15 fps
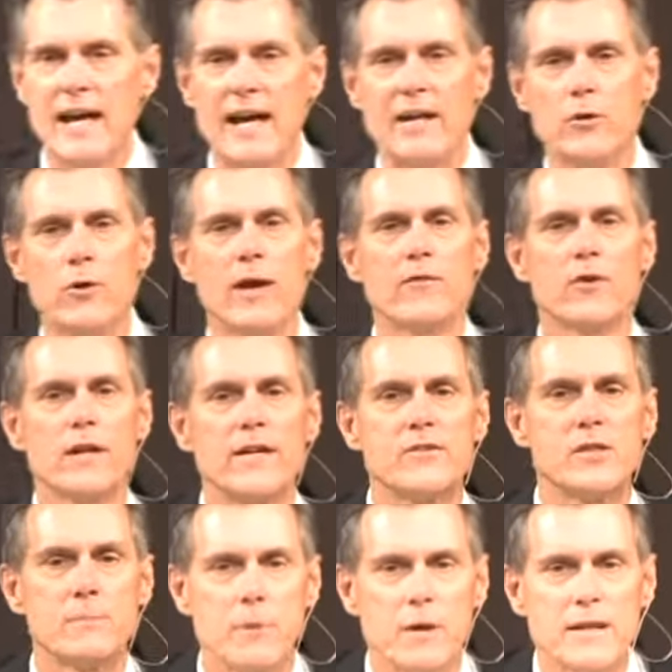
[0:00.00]
and whoever
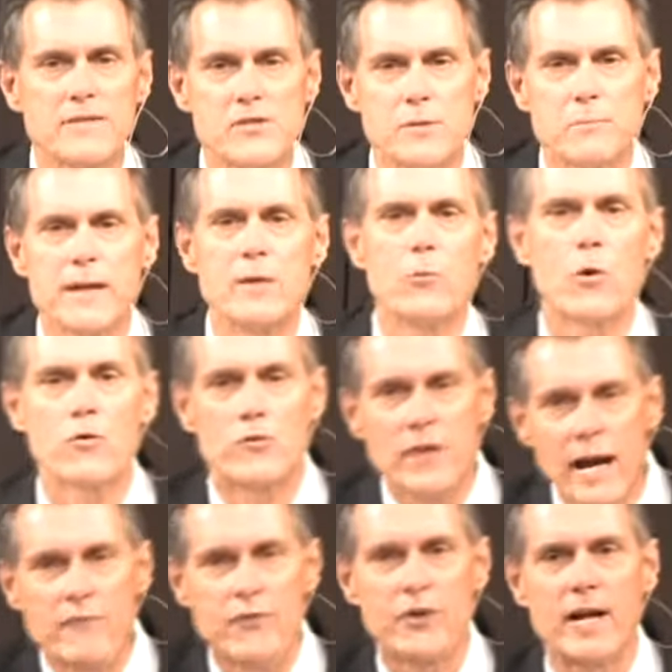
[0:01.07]
lives and believes in me will
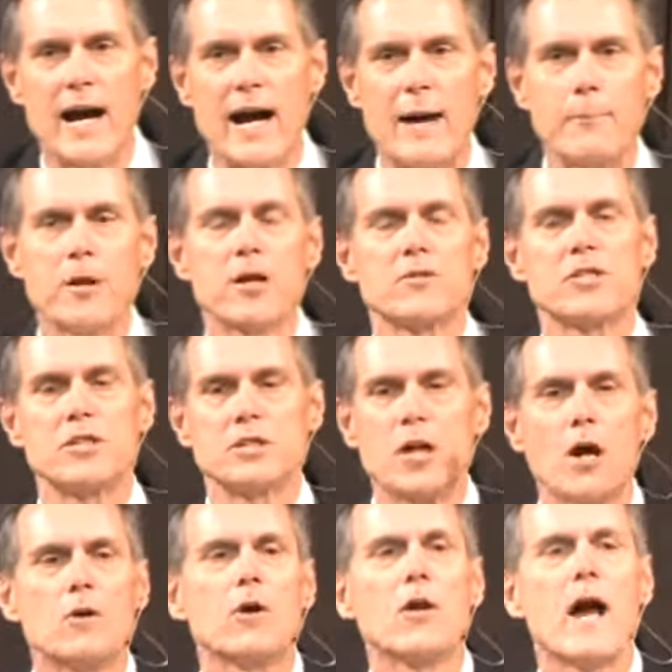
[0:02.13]
never die because
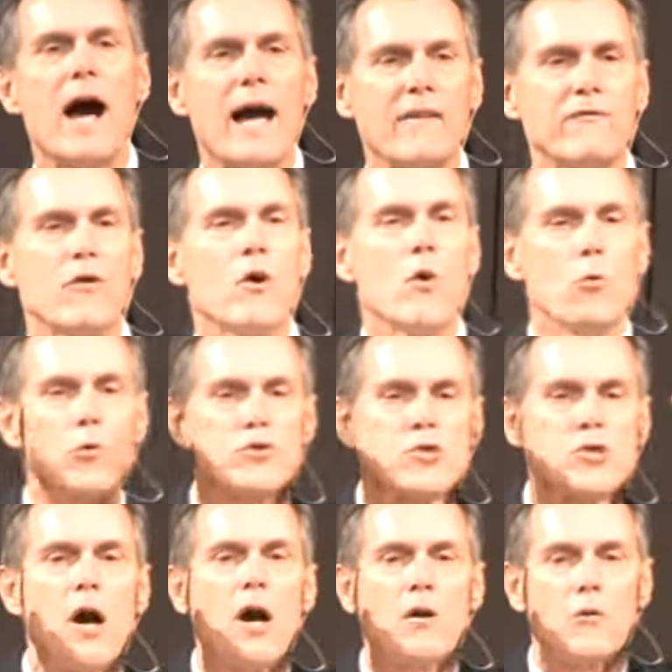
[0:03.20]
eternal life will
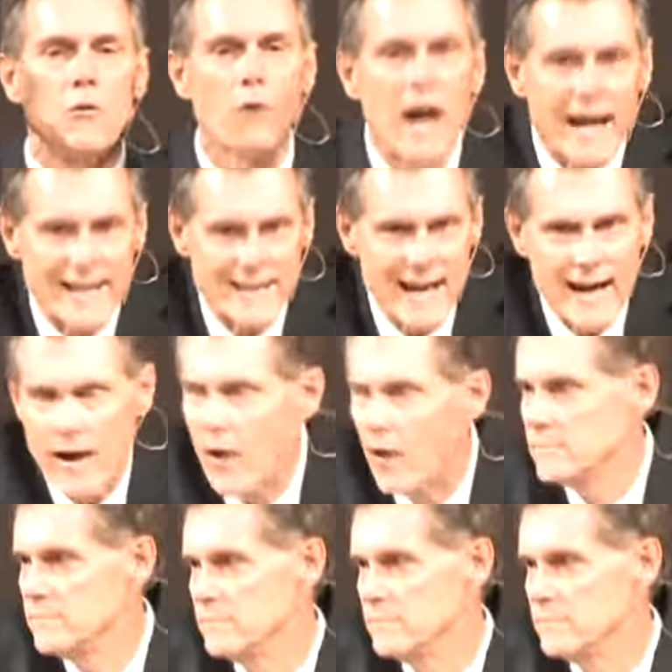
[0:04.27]
start right now.